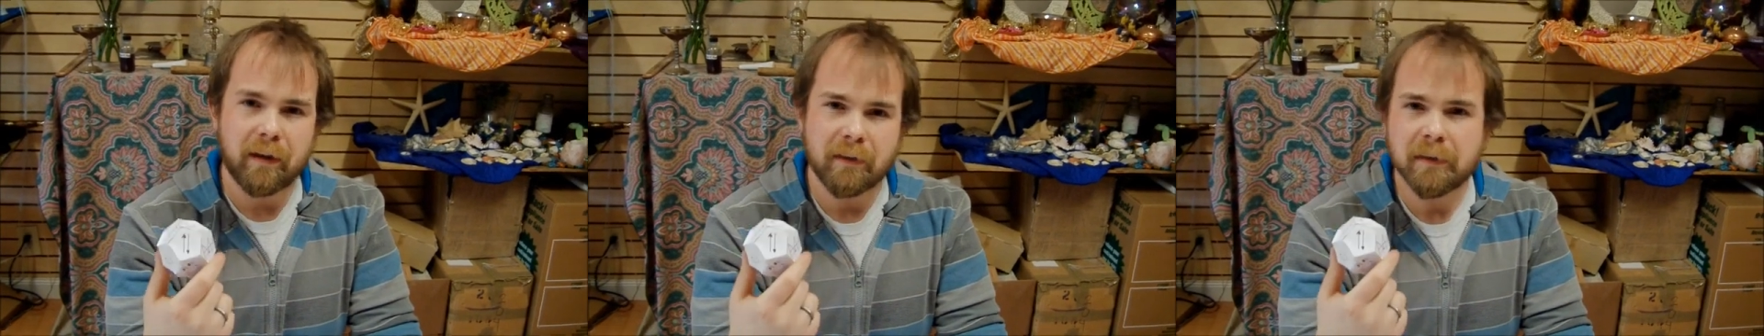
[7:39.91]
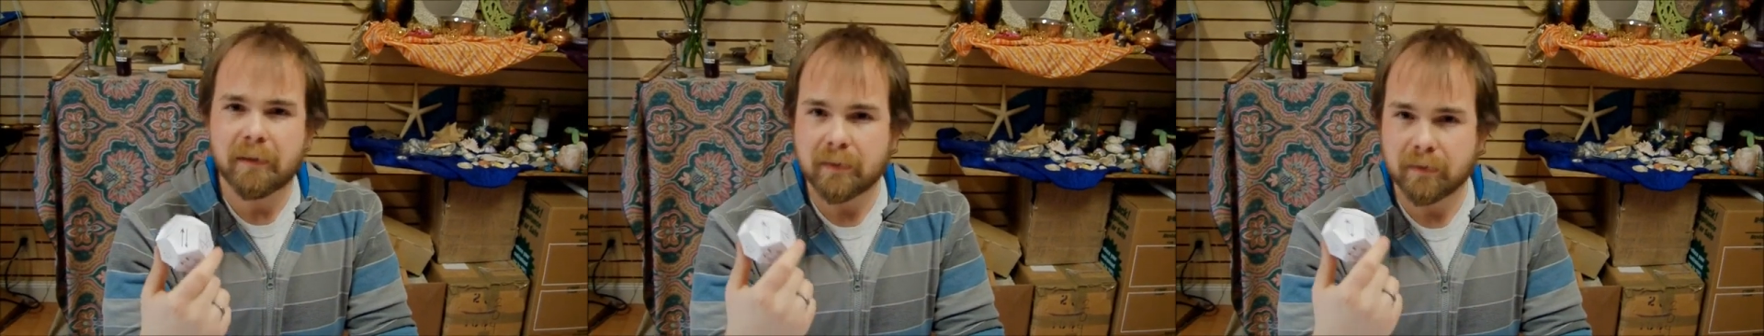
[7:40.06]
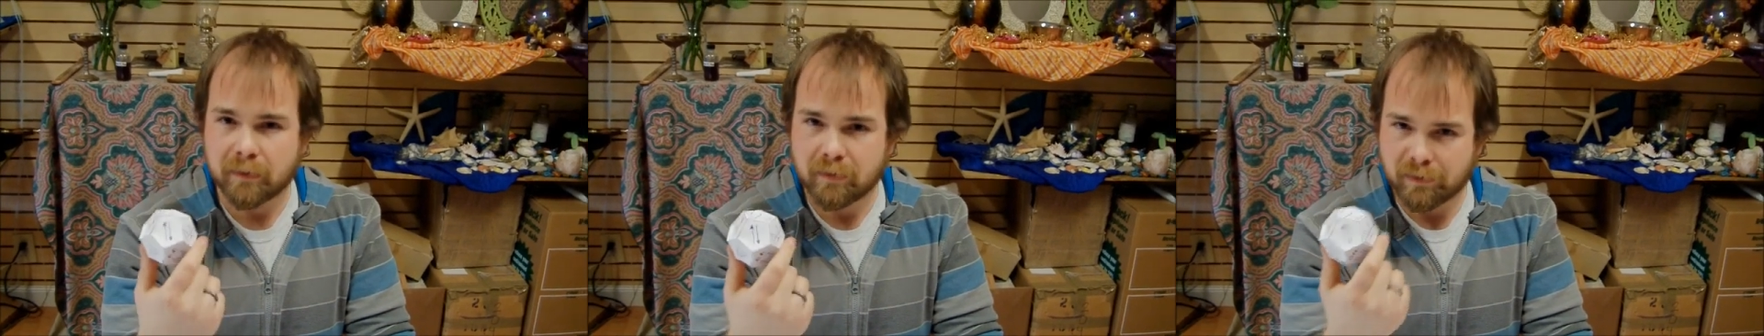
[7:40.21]

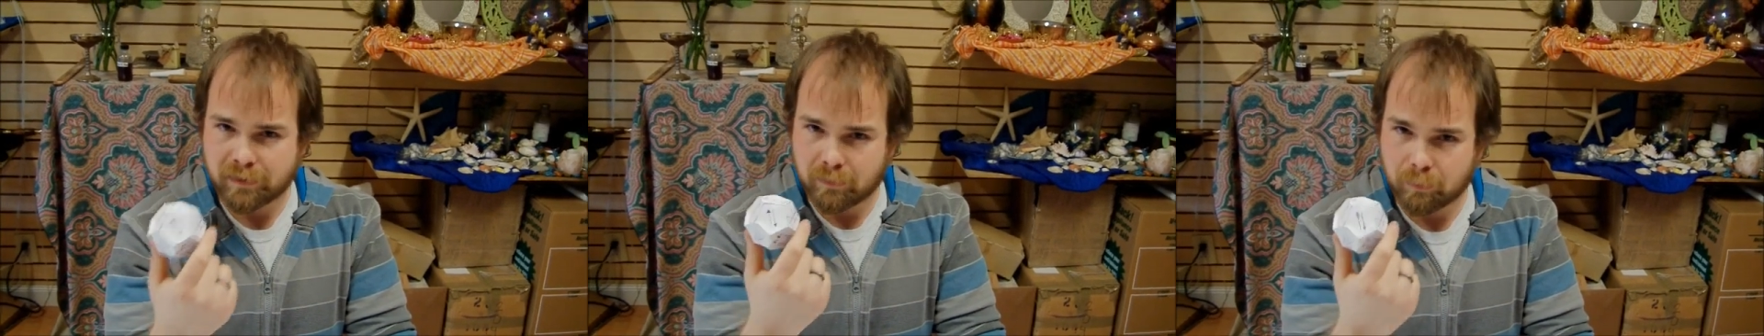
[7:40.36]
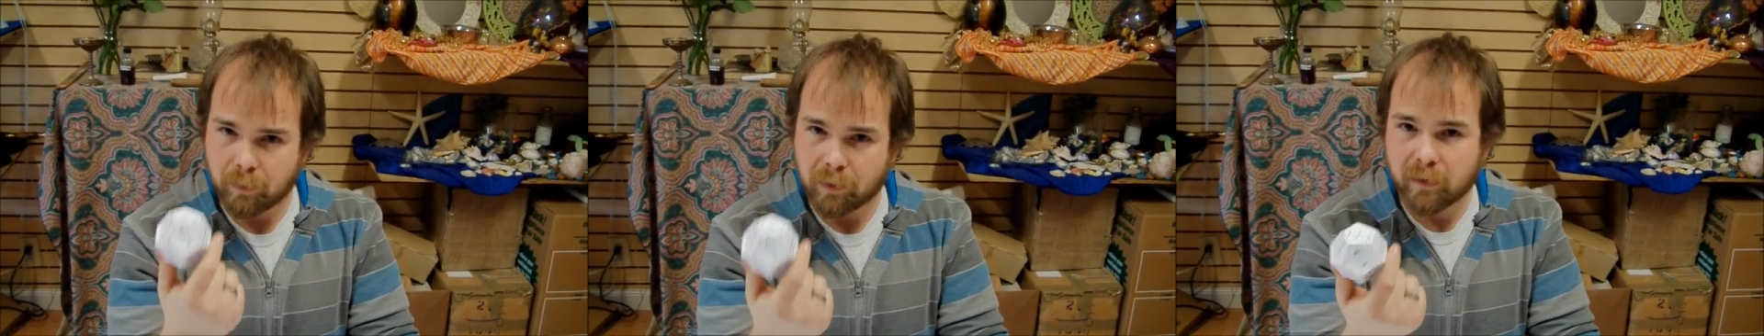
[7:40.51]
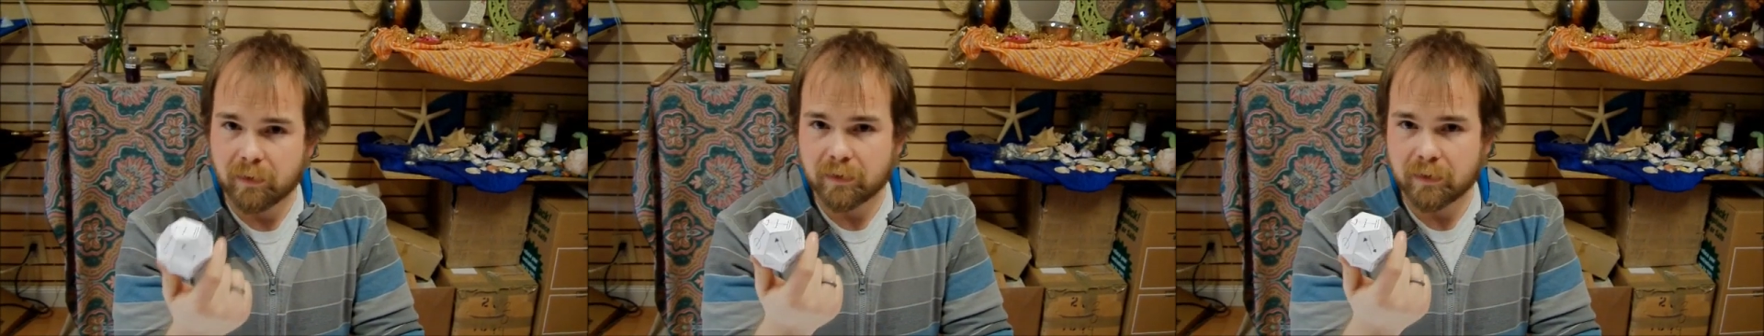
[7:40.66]
us and the
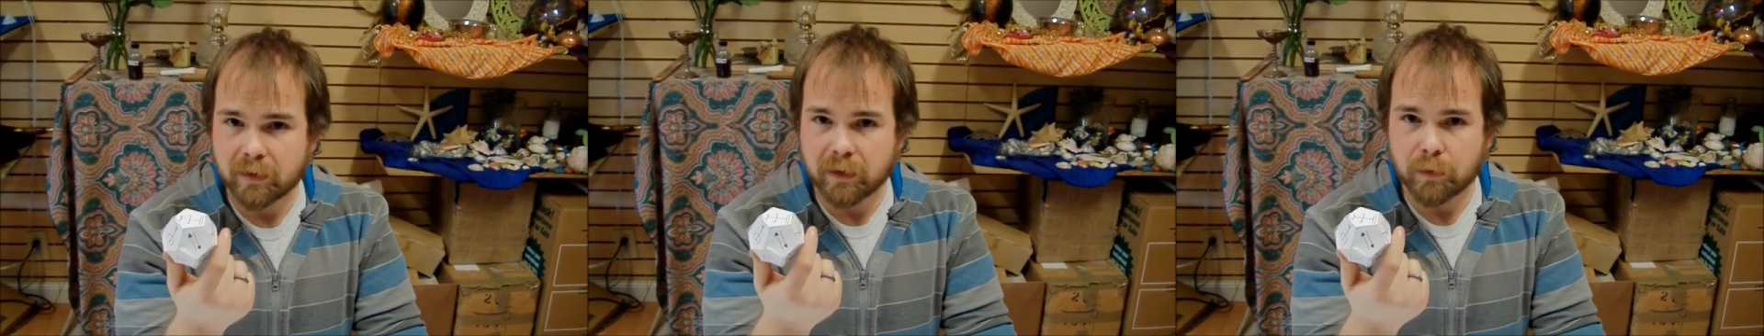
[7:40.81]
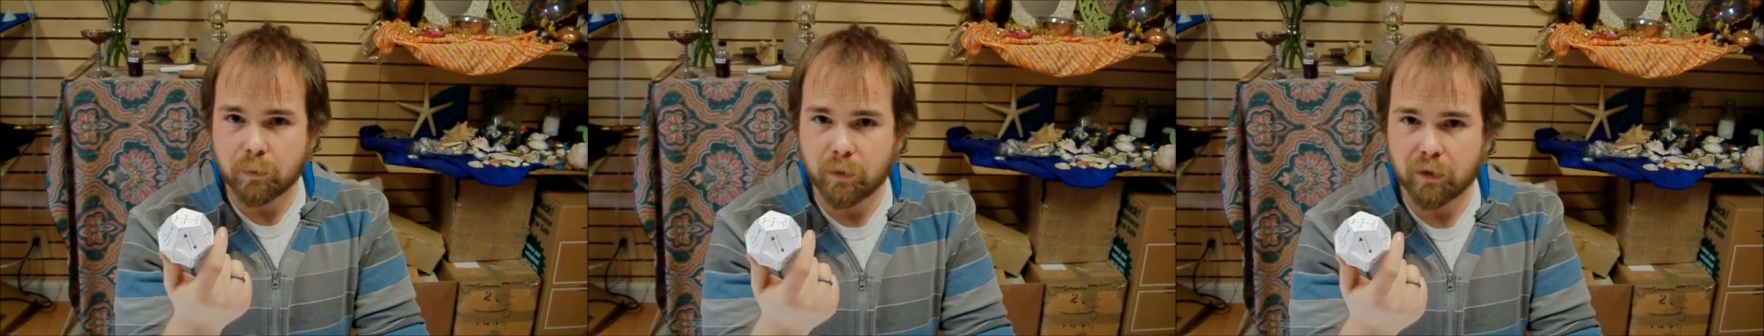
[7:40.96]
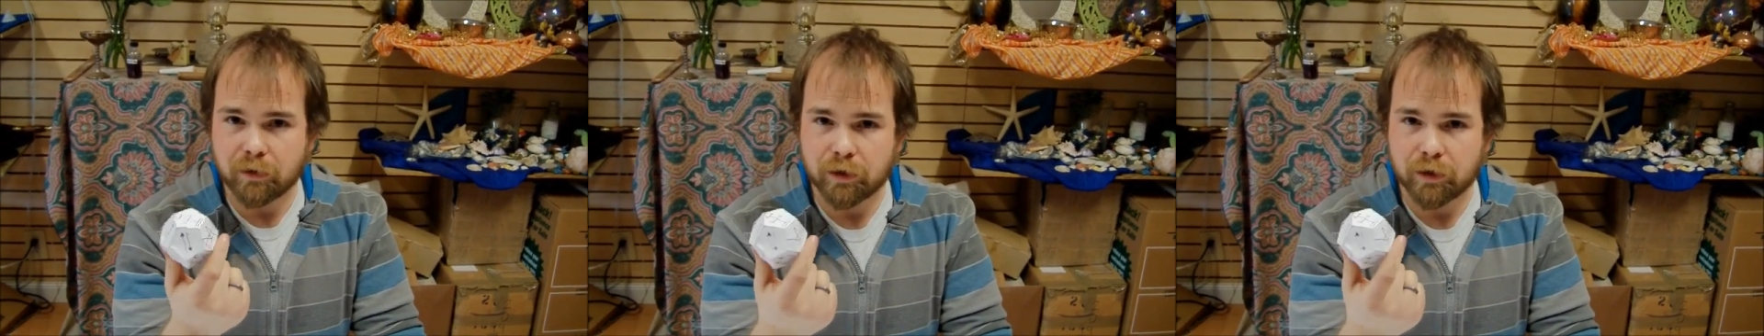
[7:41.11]
spirit that's